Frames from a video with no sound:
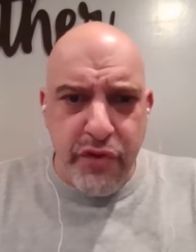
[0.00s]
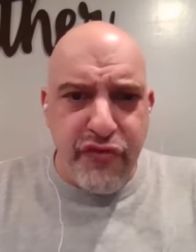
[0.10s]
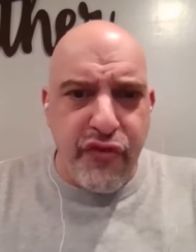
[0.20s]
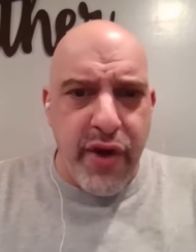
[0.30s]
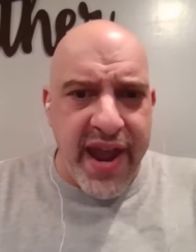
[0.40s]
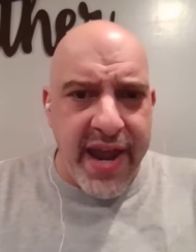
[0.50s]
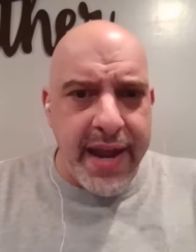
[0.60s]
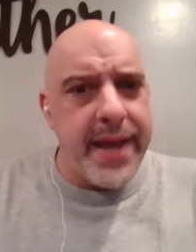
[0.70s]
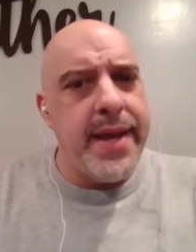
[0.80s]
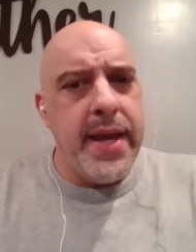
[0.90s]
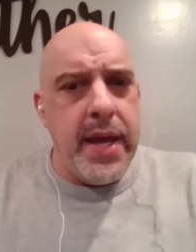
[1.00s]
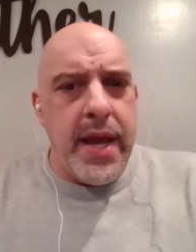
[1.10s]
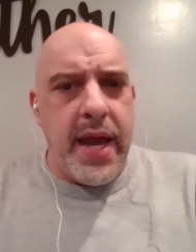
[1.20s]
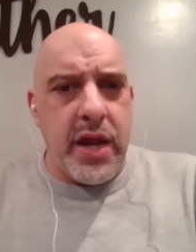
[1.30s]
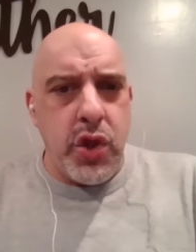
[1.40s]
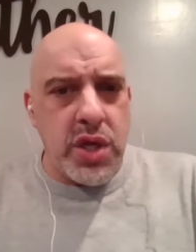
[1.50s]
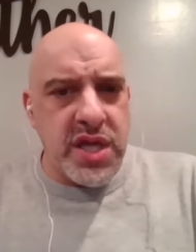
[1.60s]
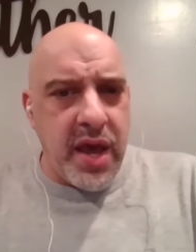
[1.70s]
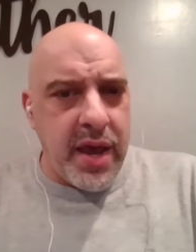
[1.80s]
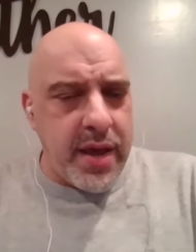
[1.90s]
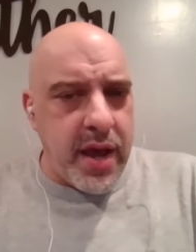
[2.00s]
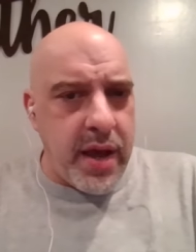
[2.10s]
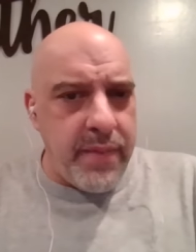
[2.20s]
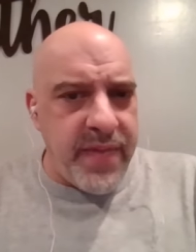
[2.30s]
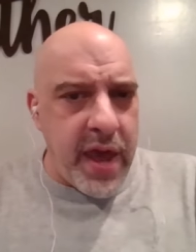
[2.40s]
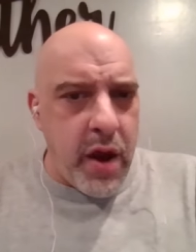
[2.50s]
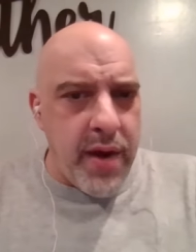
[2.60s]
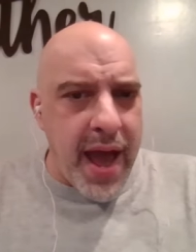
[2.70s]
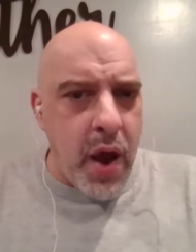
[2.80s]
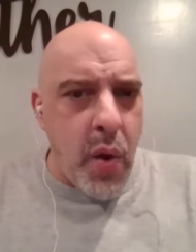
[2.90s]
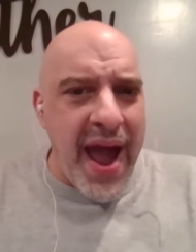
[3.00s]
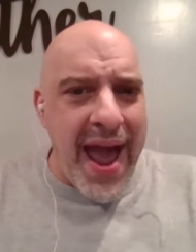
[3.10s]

frayed and it looks like uh, they are now